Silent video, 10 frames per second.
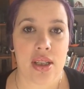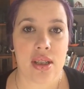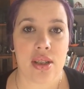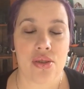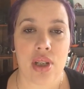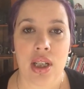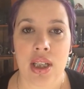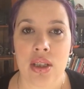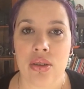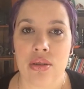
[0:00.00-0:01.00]
It's an
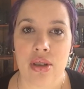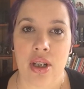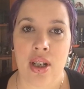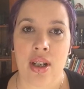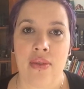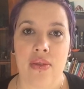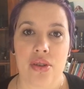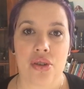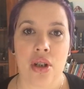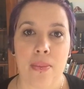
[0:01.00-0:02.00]
Australian alternative
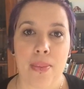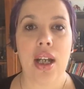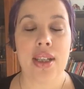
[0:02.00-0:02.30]
shop.